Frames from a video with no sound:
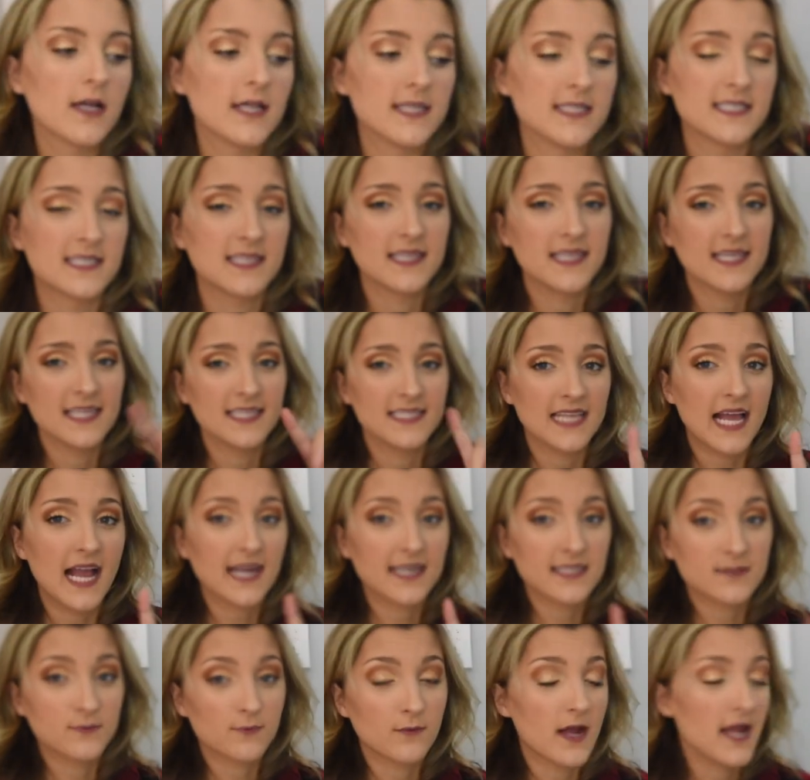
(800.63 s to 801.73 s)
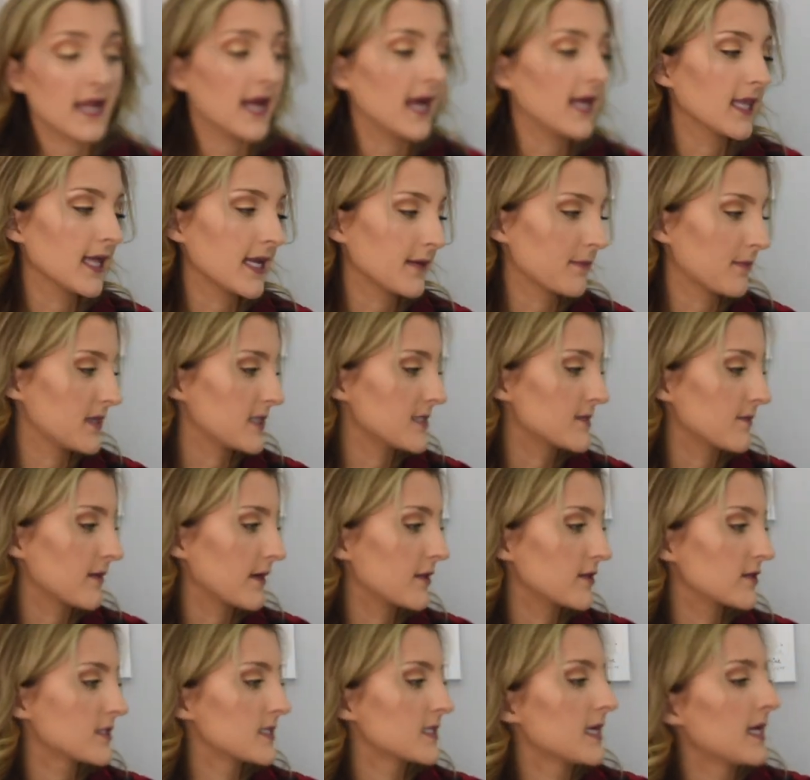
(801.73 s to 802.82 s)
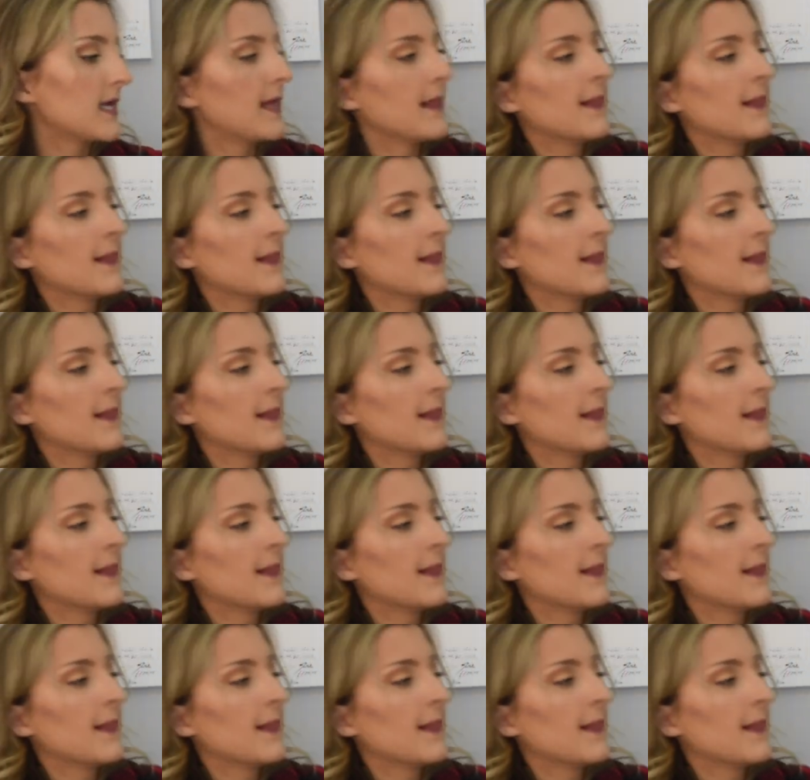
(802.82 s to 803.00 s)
It's the exact way I like my sweaters.